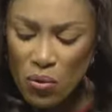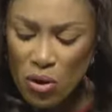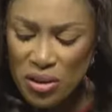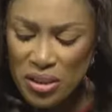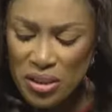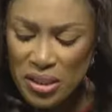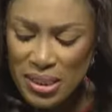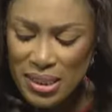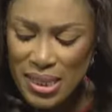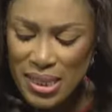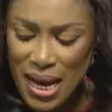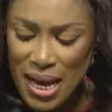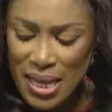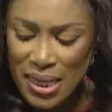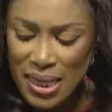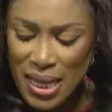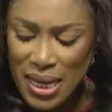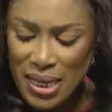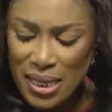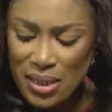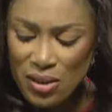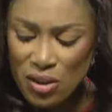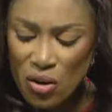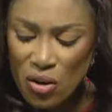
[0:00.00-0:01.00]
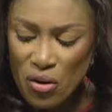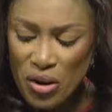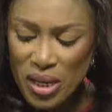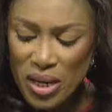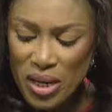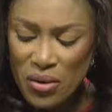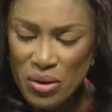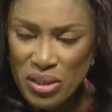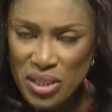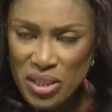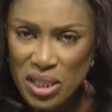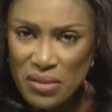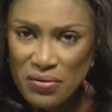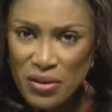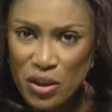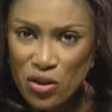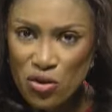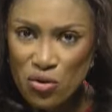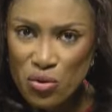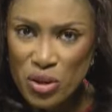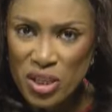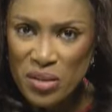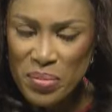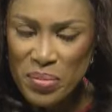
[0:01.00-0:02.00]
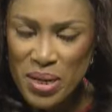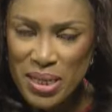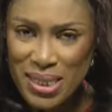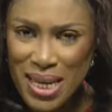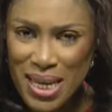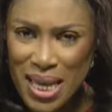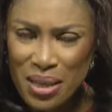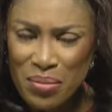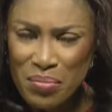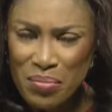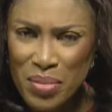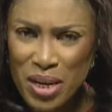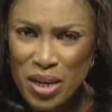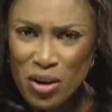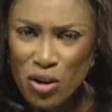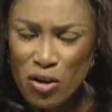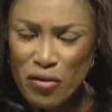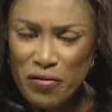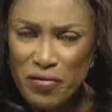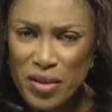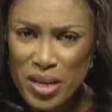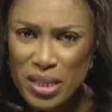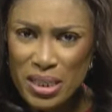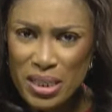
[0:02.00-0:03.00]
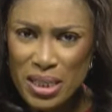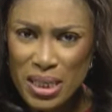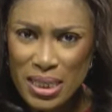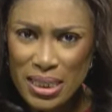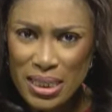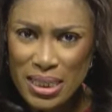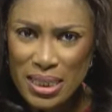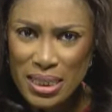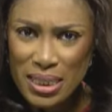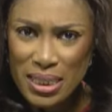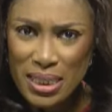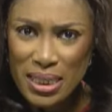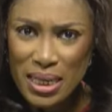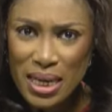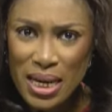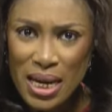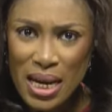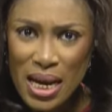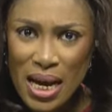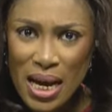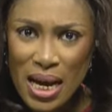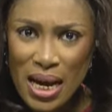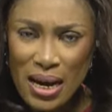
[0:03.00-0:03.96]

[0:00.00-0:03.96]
Uh, we understand that he's currently receiving treatment at the medical facility.